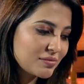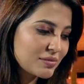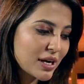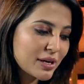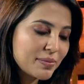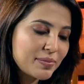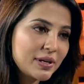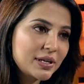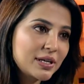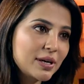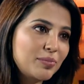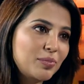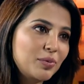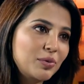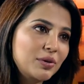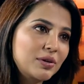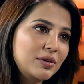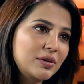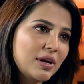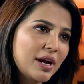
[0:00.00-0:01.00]
Ranbir
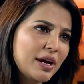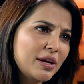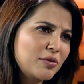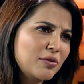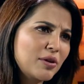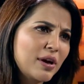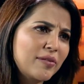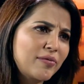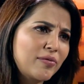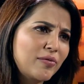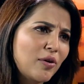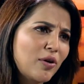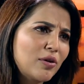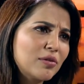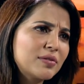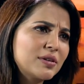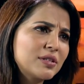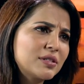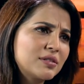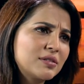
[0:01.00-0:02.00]
Kapoor. I don't know. I've
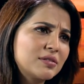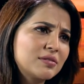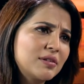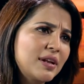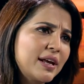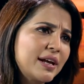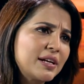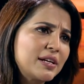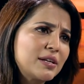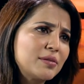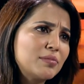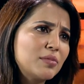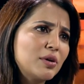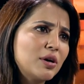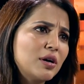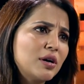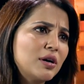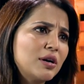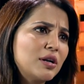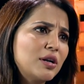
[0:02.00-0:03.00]
always liked him
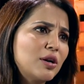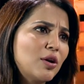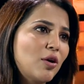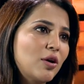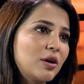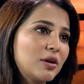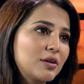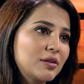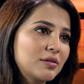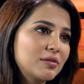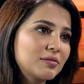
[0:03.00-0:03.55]
a lot.